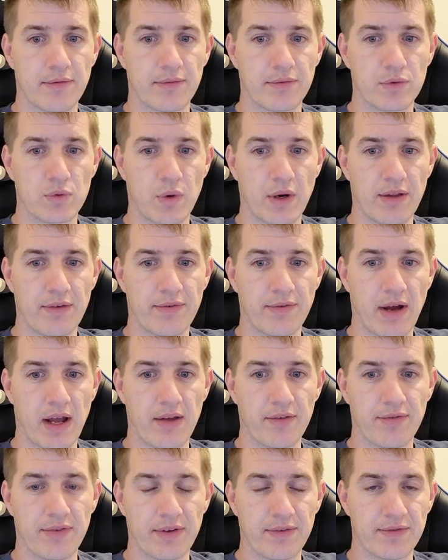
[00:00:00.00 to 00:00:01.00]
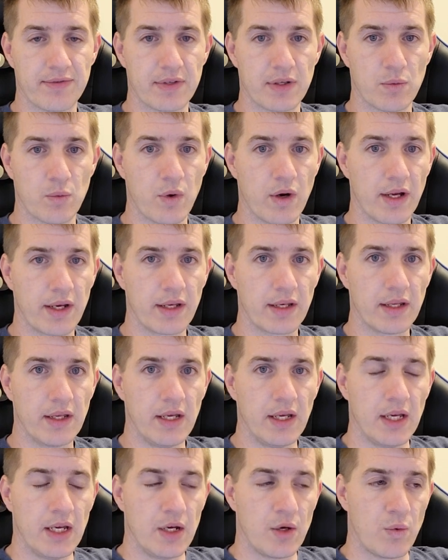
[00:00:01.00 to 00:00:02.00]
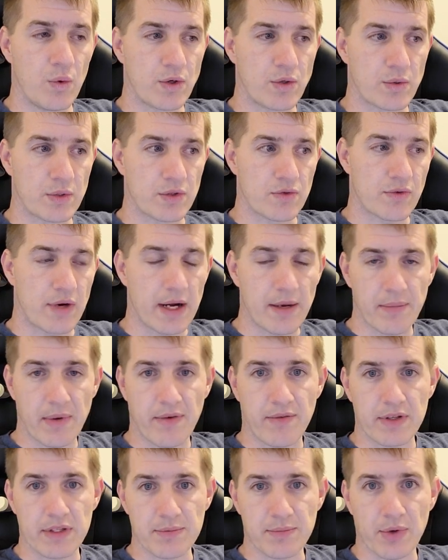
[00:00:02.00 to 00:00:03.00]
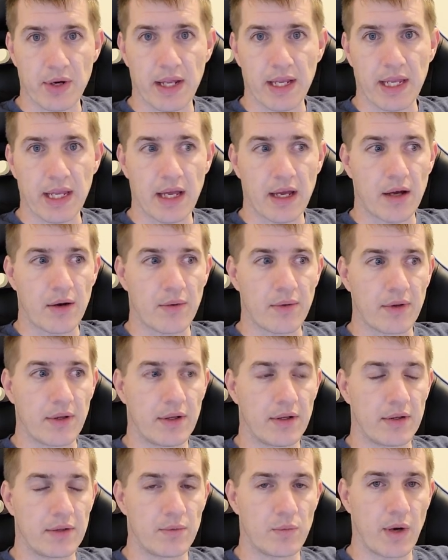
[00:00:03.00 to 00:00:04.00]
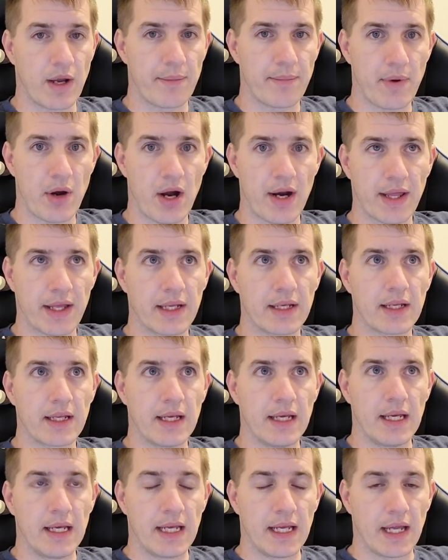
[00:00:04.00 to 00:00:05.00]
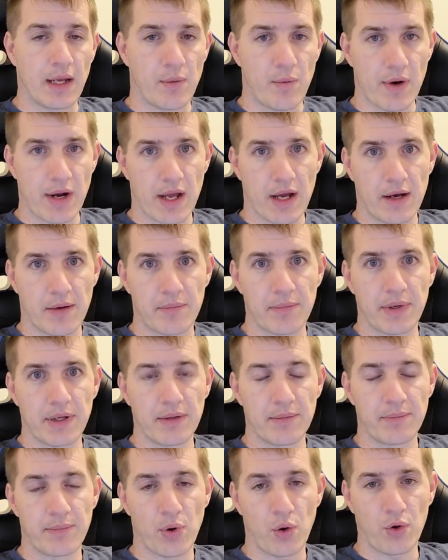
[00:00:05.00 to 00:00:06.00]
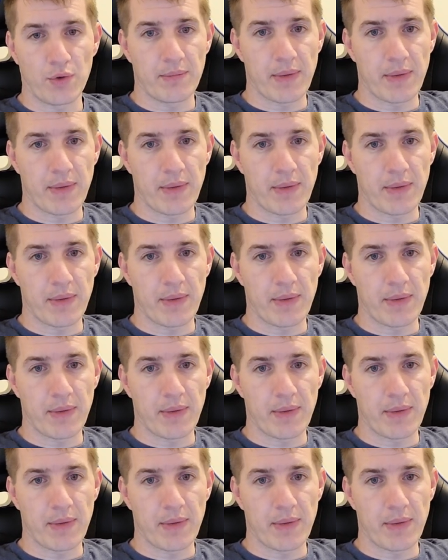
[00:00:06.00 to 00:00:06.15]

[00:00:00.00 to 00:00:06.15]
25.51, which was right above its breakout. And when I bought it, it went up, pulled